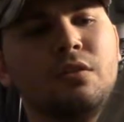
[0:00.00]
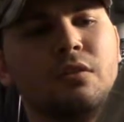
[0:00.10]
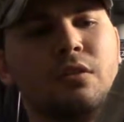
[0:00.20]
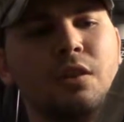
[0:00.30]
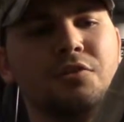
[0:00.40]

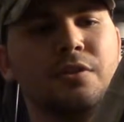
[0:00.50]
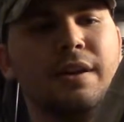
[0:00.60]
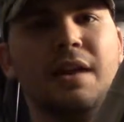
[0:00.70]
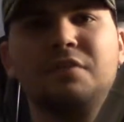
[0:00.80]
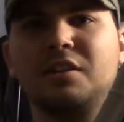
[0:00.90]
closer
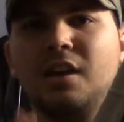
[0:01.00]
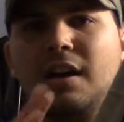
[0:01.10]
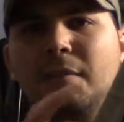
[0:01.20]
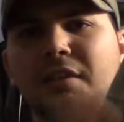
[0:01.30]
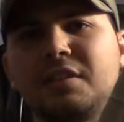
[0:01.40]
in after I
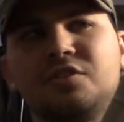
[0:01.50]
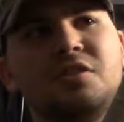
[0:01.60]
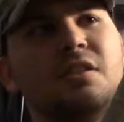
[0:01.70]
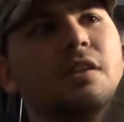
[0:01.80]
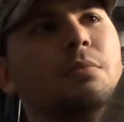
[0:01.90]
talk about this
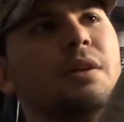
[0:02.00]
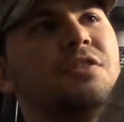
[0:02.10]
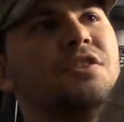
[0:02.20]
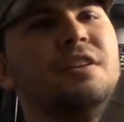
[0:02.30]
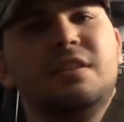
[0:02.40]
just a little bit
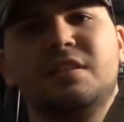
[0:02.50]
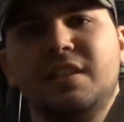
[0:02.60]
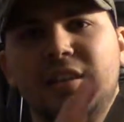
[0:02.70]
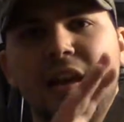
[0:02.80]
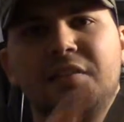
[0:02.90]
so you can
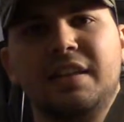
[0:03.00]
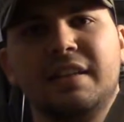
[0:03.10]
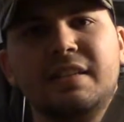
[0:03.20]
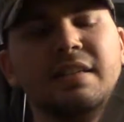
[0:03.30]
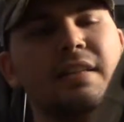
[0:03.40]
see everything
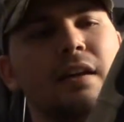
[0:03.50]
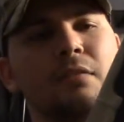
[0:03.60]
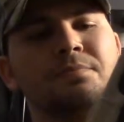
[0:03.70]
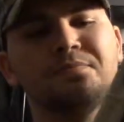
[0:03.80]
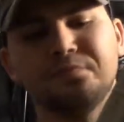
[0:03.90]
in
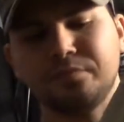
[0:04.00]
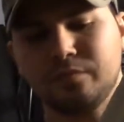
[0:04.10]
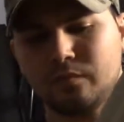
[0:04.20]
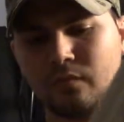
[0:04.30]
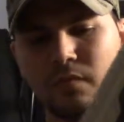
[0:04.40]
detail.
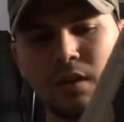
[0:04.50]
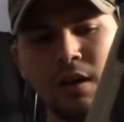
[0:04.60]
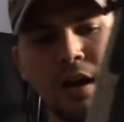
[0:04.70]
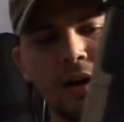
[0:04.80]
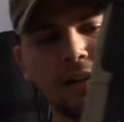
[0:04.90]

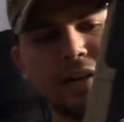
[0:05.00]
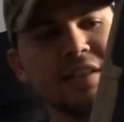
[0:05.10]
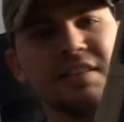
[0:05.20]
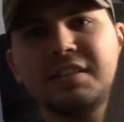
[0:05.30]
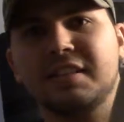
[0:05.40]
Like I
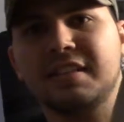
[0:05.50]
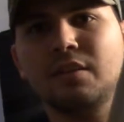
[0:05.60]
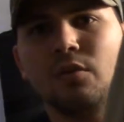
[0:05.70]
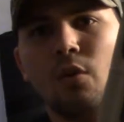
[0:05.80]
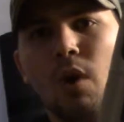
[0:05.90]
said, it's the
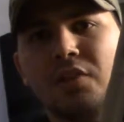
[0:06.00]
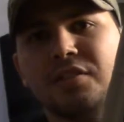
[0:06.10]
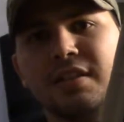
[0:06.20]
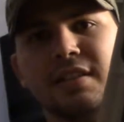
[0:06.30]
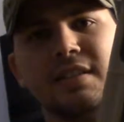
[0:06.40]

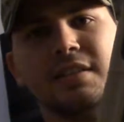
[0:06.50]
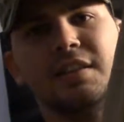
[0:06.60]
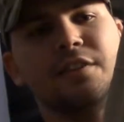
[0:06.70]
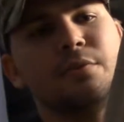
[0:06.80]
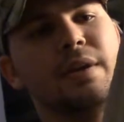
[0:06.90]
WASR
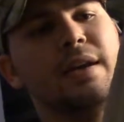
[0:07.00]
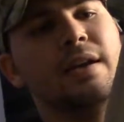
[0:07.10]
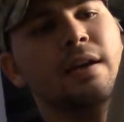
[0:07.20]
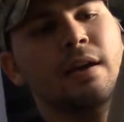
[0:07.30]
1063.